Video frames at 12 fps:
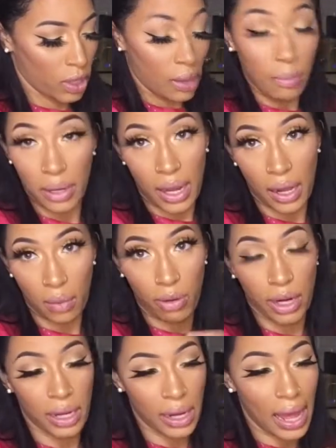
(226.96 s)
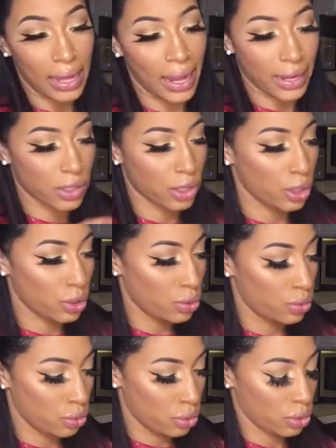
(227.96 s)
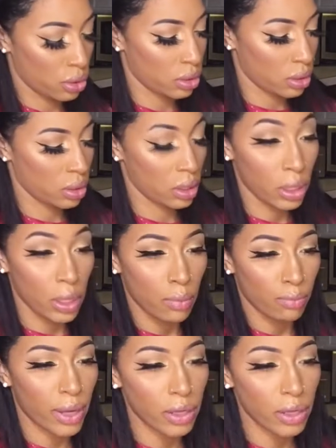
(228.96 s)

banana bread, I like to use brown